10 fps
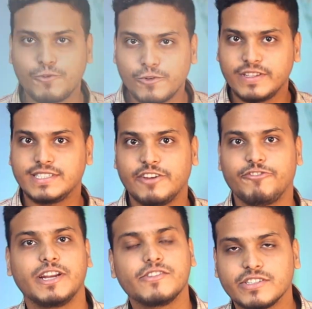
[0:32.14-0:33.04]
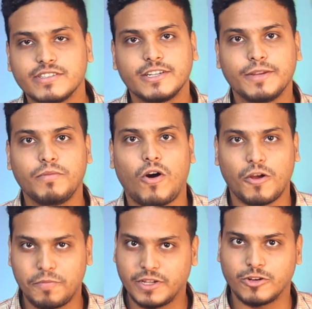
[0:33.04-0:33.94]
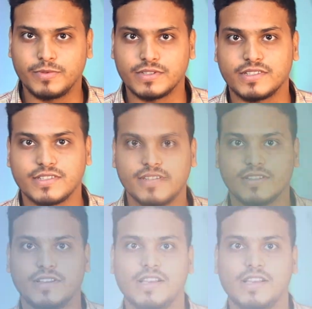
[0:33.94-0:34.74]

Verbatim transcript: how to list a variation item on BigCommerce.